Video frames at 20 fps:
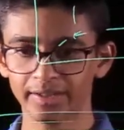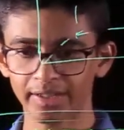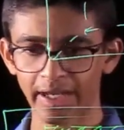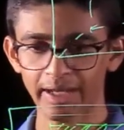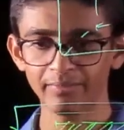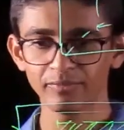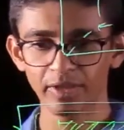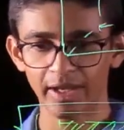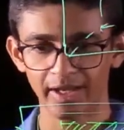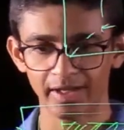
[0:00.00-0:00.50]

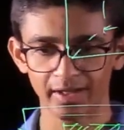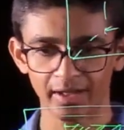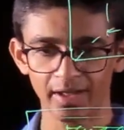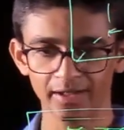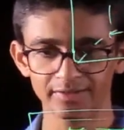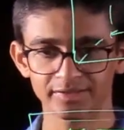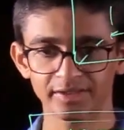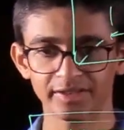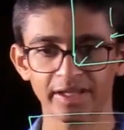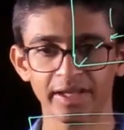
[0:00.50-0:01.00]
time,
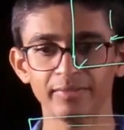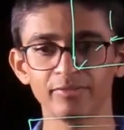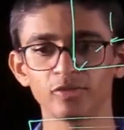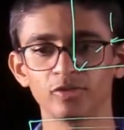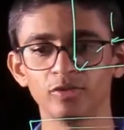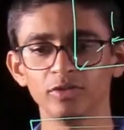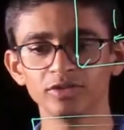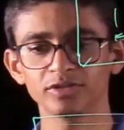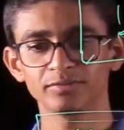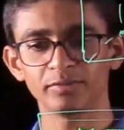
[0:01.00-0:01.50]
as the time
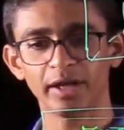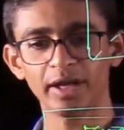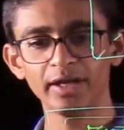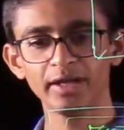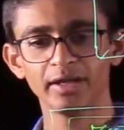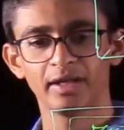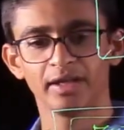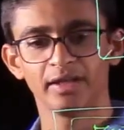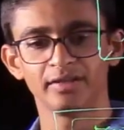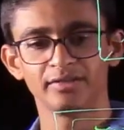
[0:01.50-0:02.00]
goes
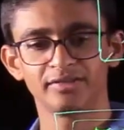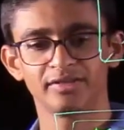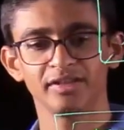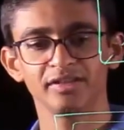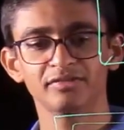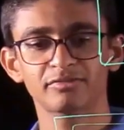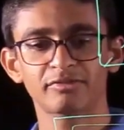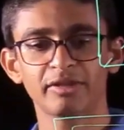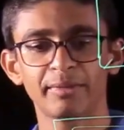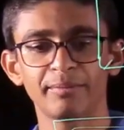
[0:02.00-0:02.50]
by,
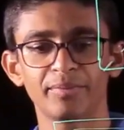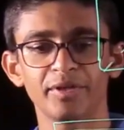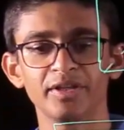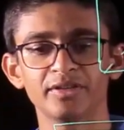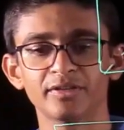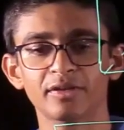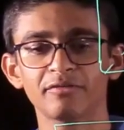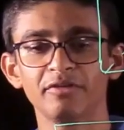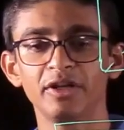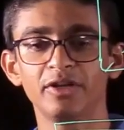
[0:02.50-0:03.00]
this
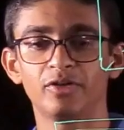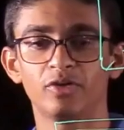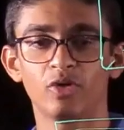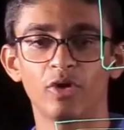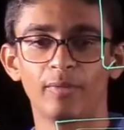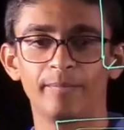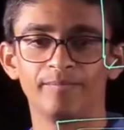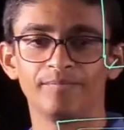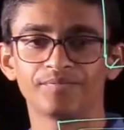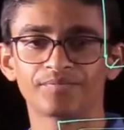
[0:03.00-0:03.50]
temperature will
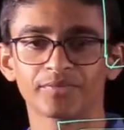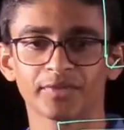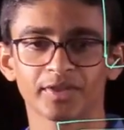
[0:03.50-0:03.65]
drop.